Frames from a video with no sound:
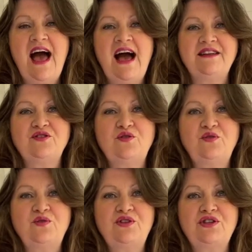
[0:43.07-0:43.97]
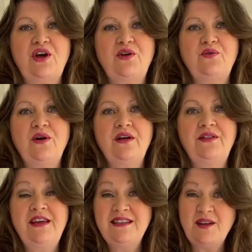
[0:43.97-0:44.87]
and also
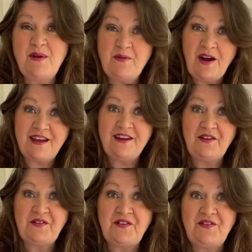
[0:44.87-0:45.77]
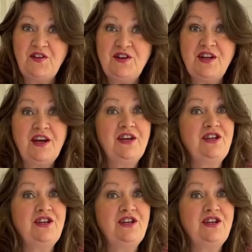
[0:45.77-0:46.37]
things I've been working on for fun,